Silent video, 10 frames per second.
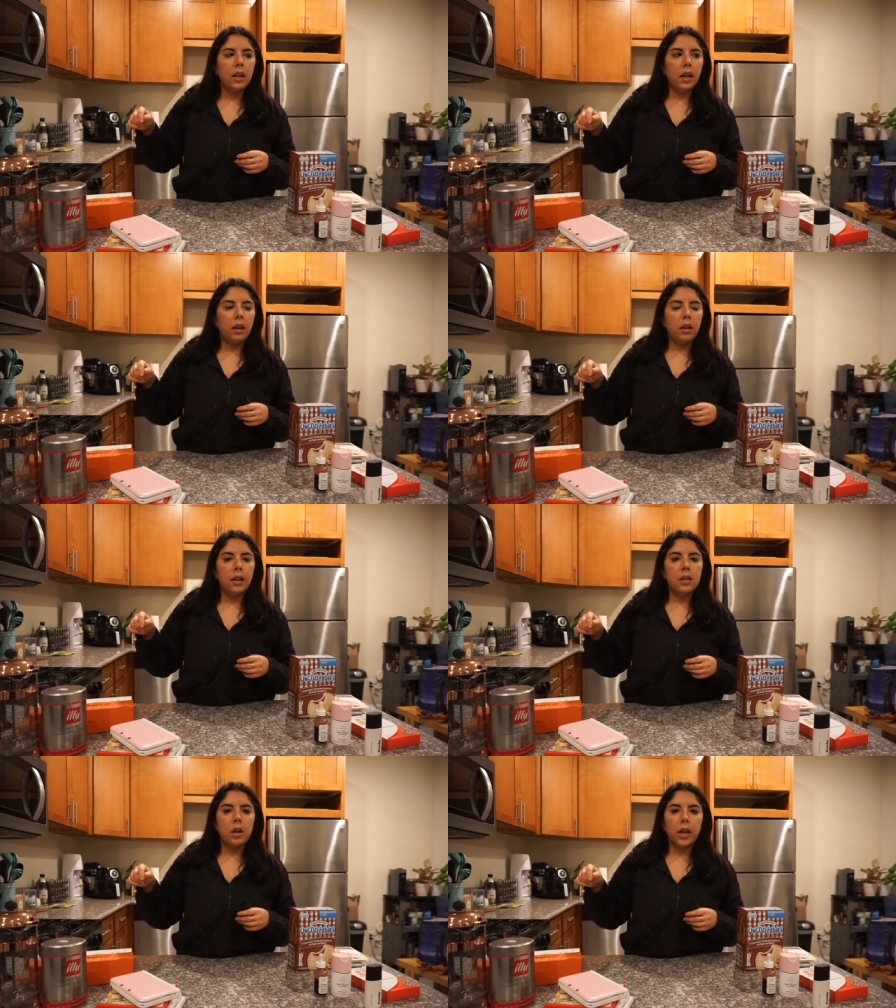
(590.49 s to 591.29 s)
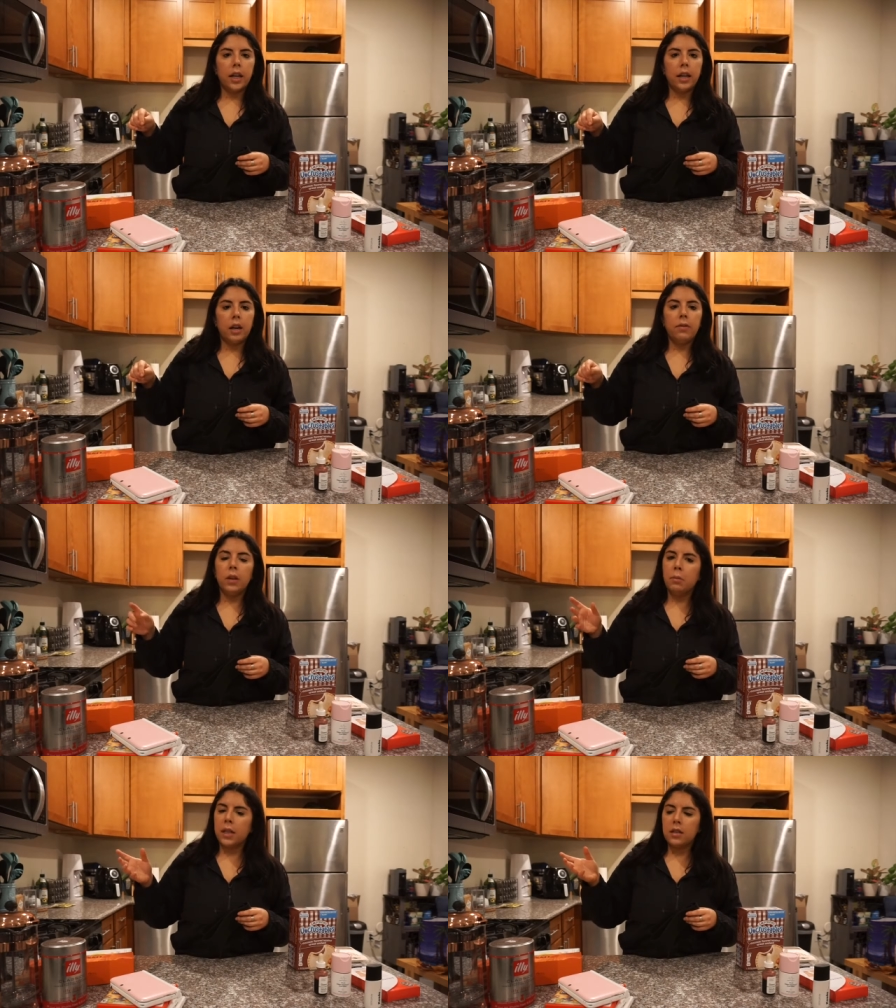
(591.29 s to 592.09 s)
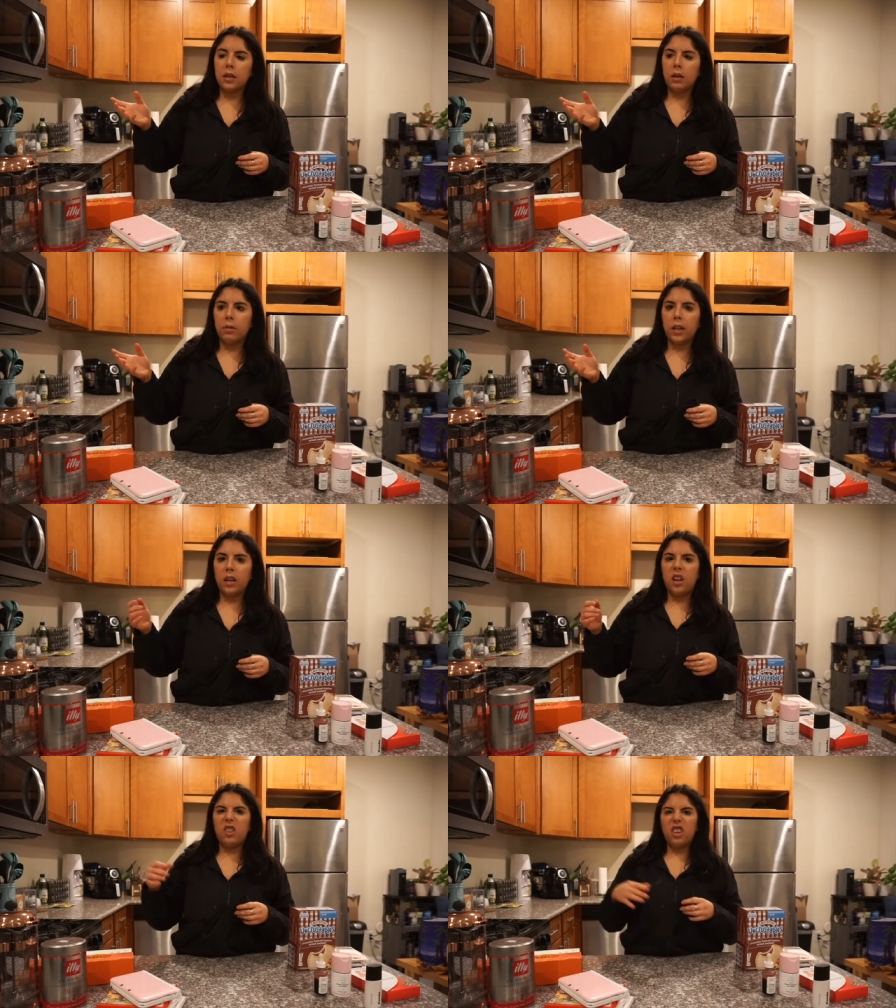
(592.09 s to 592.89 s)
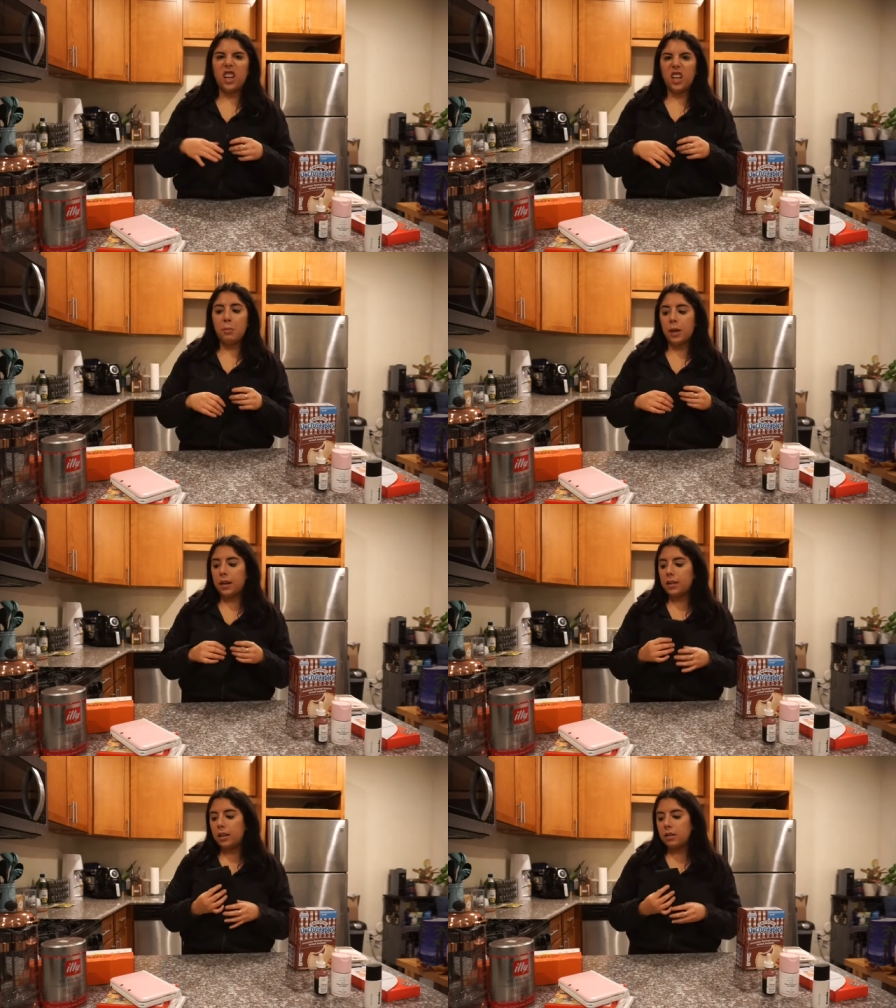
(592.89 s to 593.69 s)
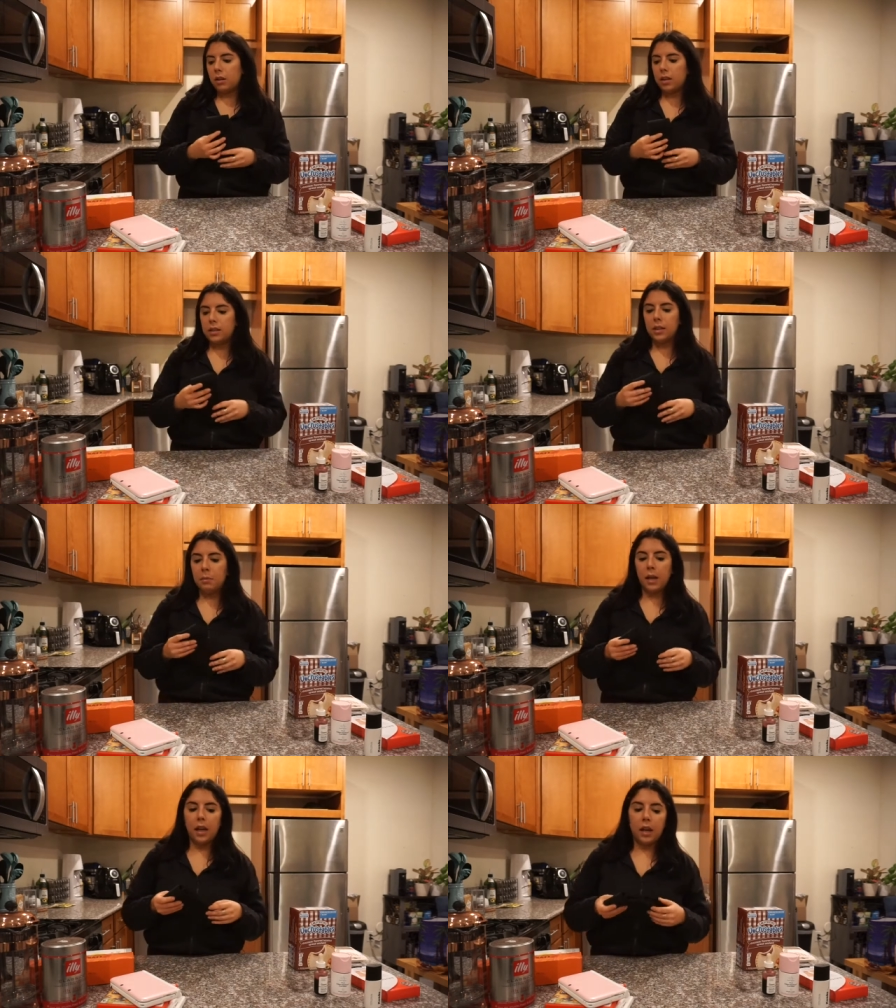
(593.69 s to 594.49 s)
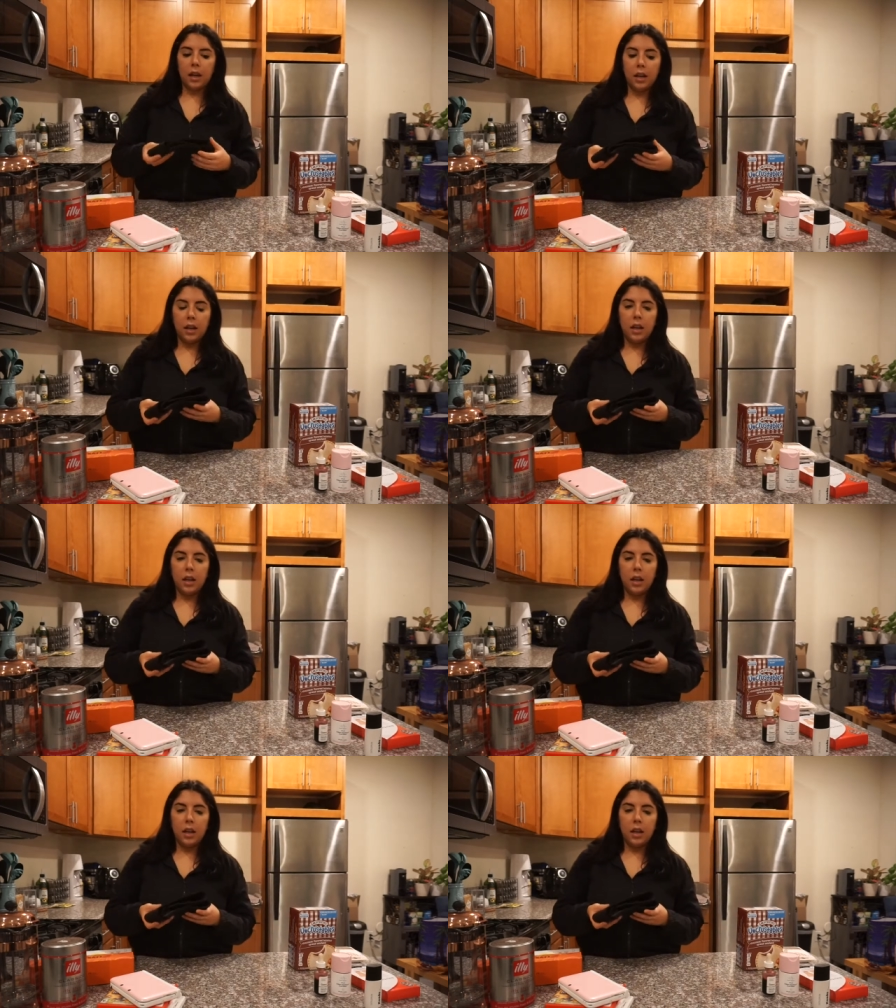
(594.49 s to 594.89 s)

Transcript: I got it at Target a few months ago for like 180 bucks and it's honestly been